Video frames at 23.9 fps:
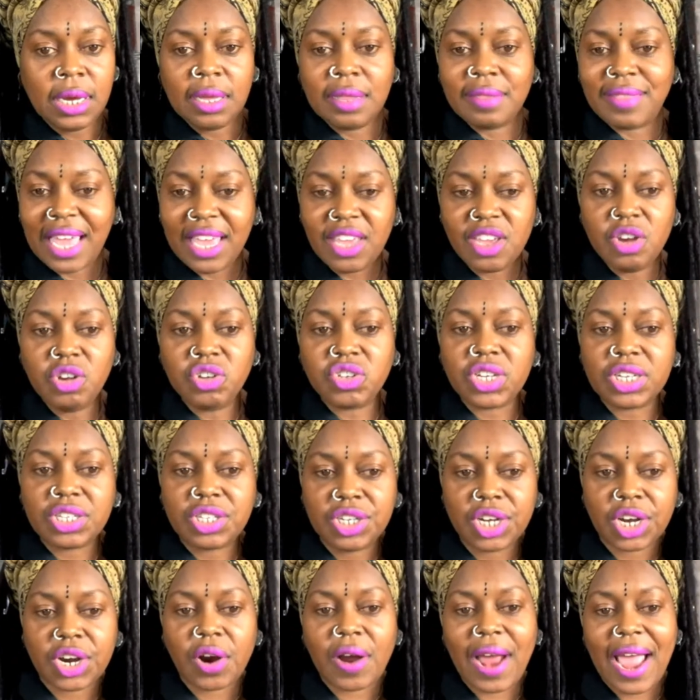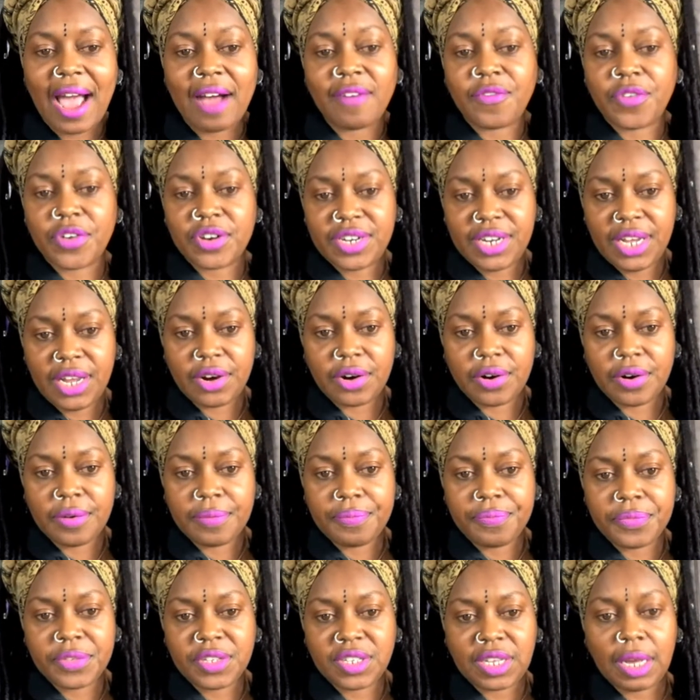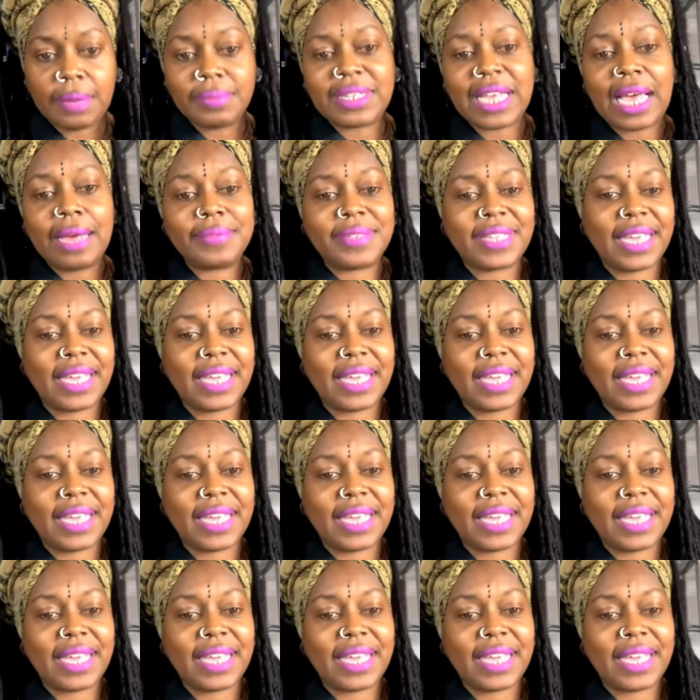They usually took her out for dinner. Sometimes